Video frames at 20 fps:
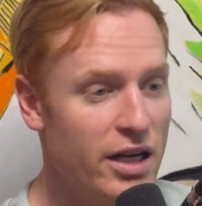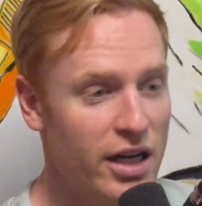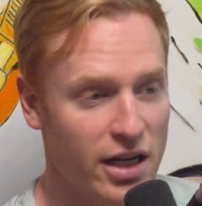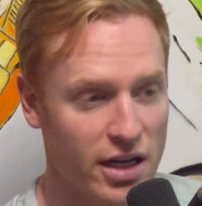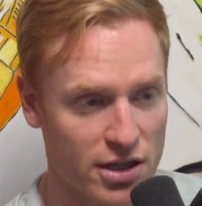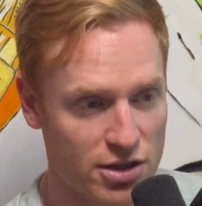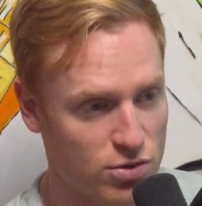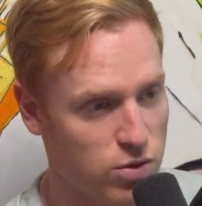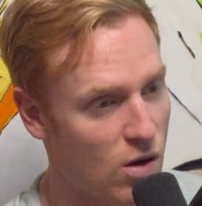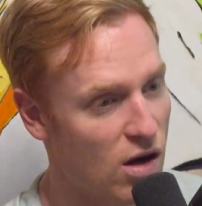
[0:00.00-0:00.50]

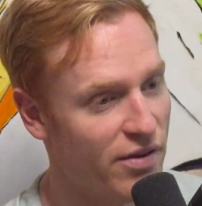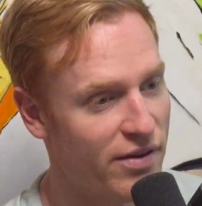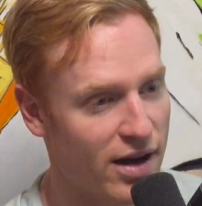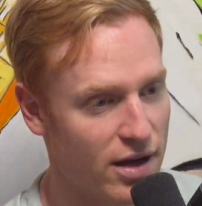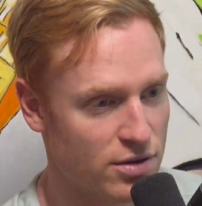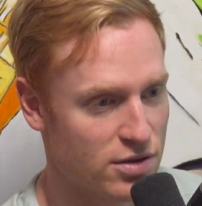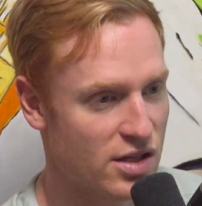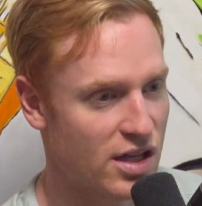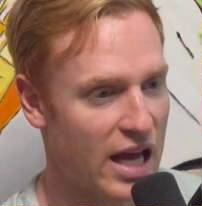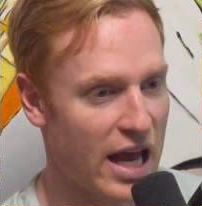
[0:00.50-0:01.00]
In a twelve
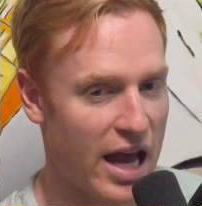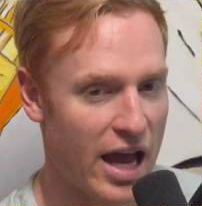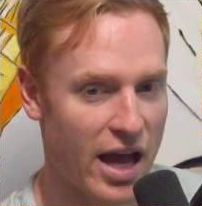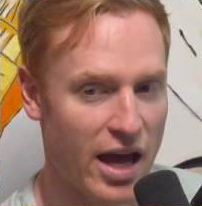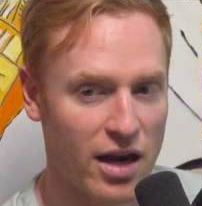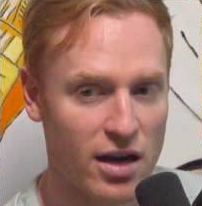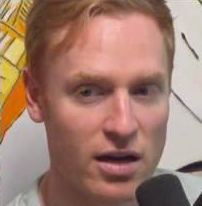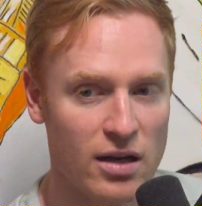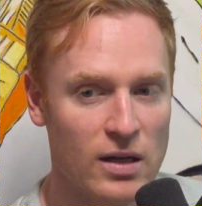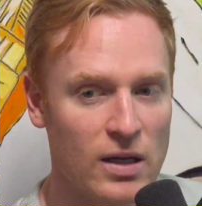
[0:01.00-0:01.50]
ounce
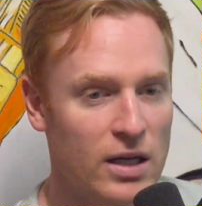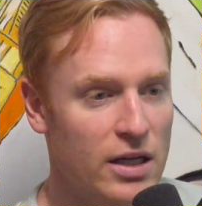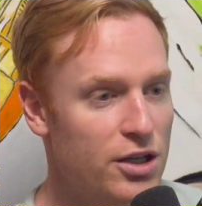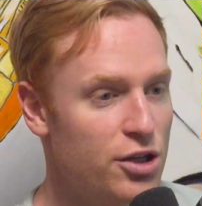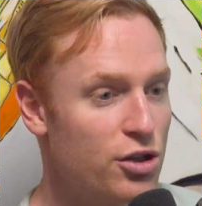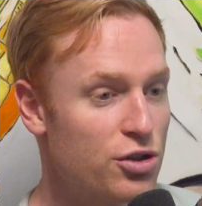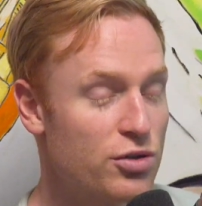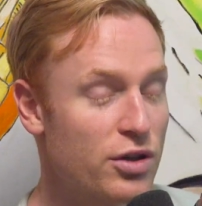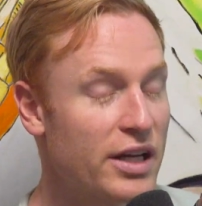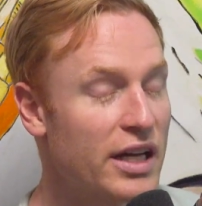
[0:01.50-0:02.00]
can,
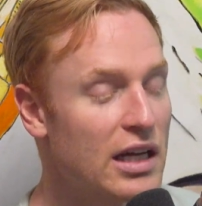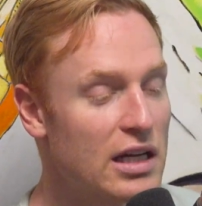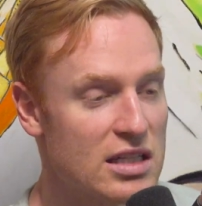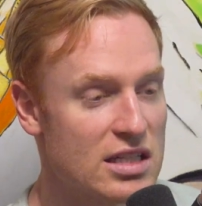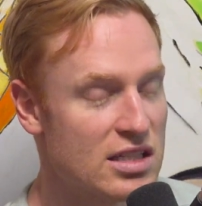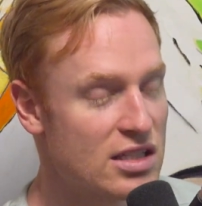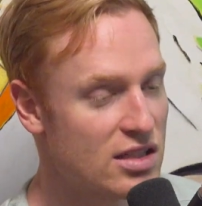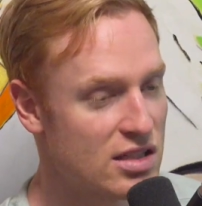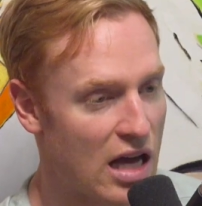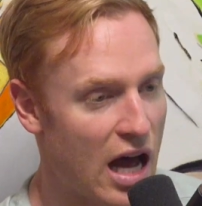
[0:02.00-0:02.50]
you're drinking a
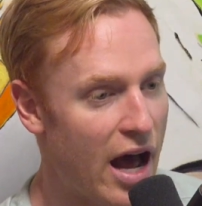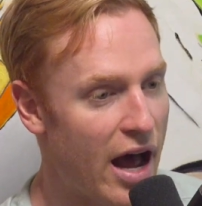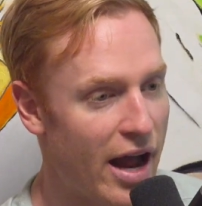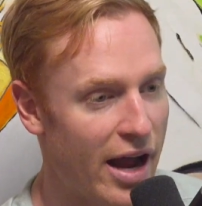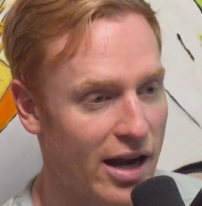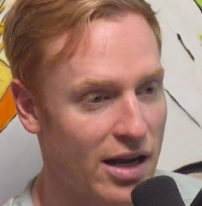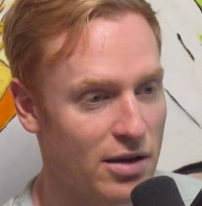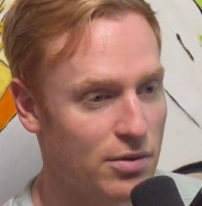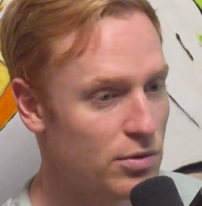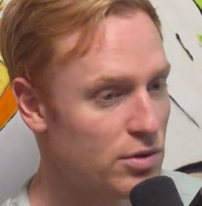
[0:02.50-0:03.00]

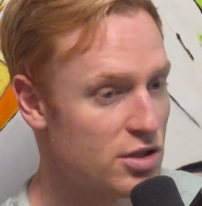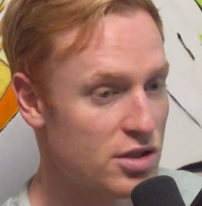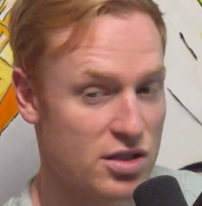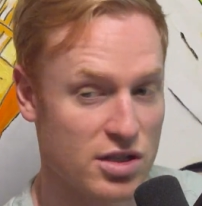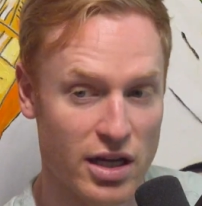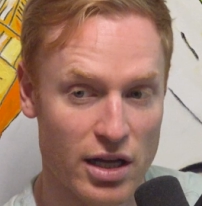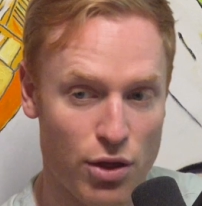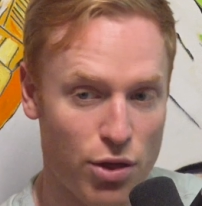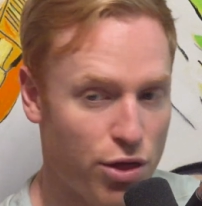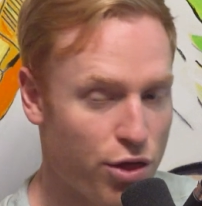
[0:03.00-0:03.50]
Stein, which
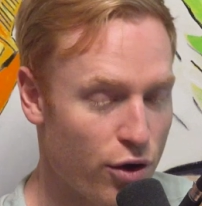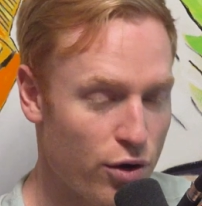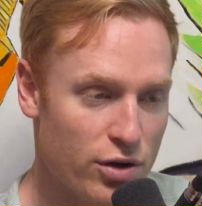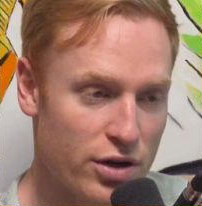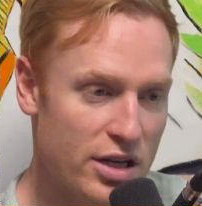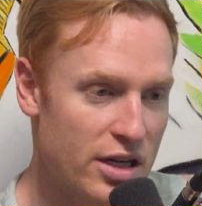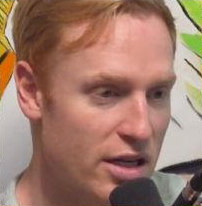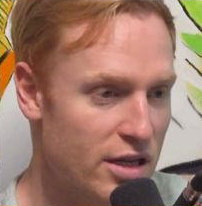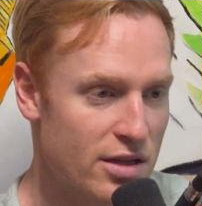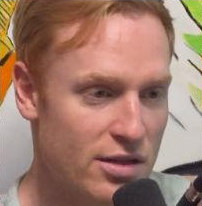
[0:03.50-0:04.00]
is like
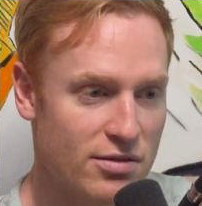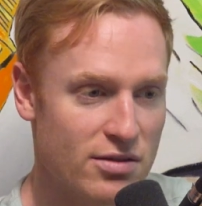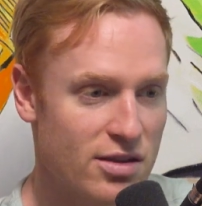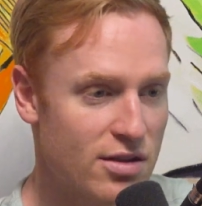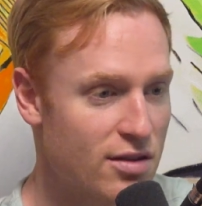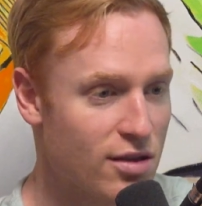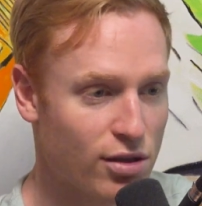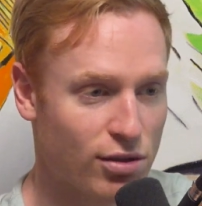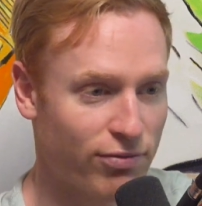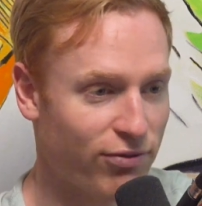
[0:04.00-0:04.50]

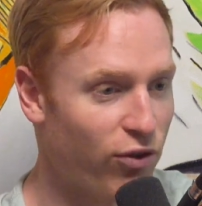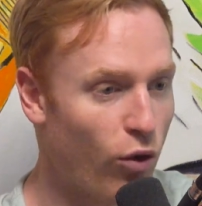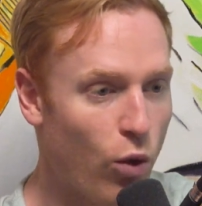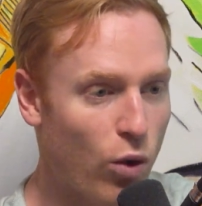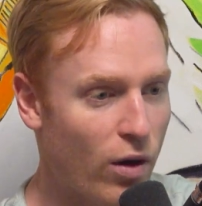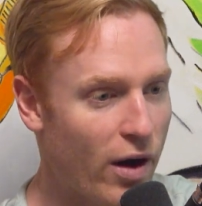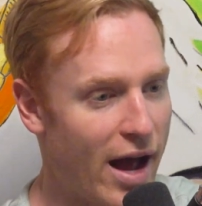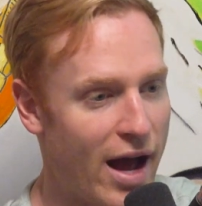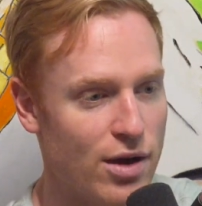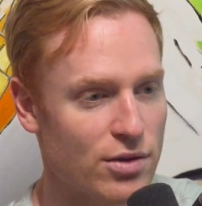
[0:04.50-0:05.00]

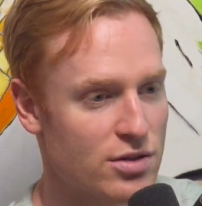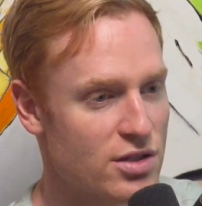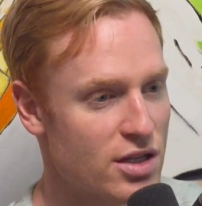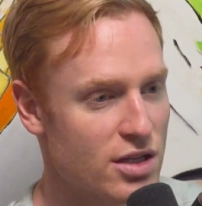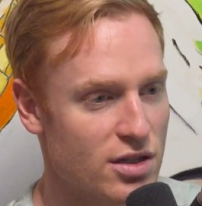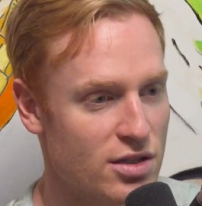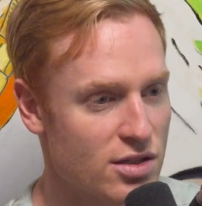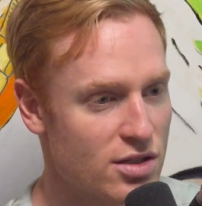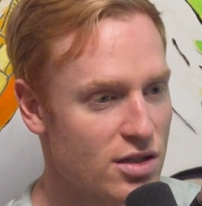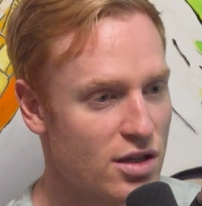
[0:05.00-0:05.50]
thirty-four
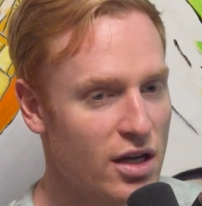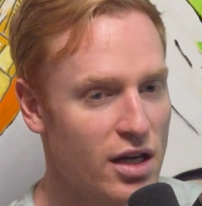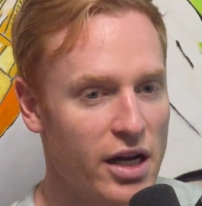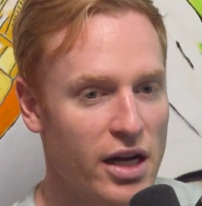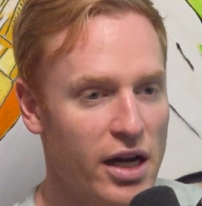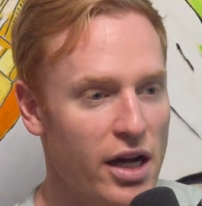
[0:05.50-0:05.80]
ounces.